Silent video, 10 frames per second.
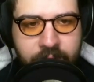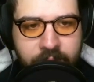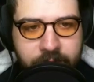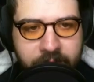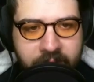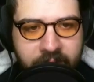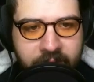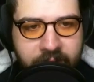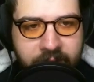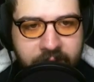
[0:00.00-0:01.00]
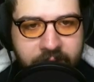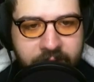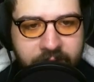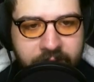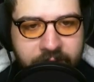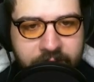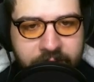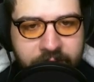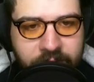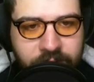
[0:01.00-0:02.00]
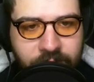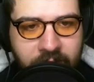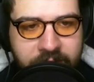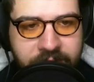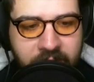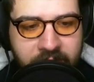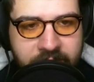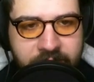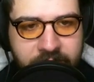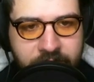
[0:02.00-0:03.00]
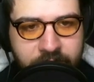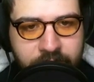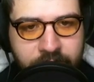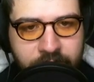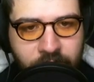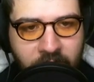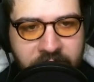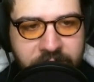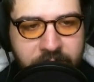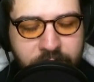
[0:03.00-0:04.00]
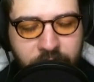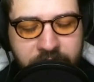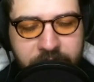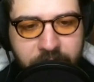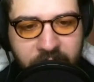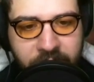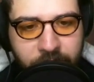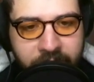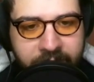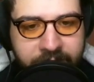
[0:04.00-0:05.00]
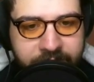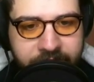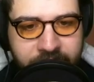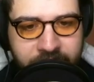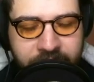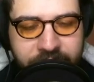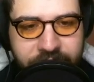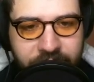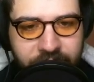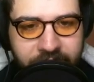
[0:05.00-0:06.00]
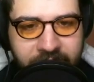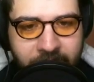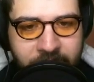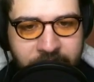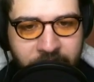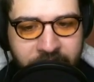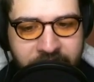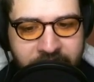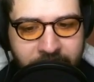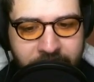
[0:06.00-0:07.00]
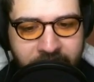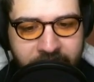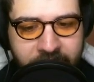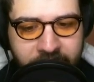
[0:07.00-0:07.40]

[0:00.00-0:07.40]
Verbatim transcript: What about Raja Brooks Birdwing? Surely that must be worth something.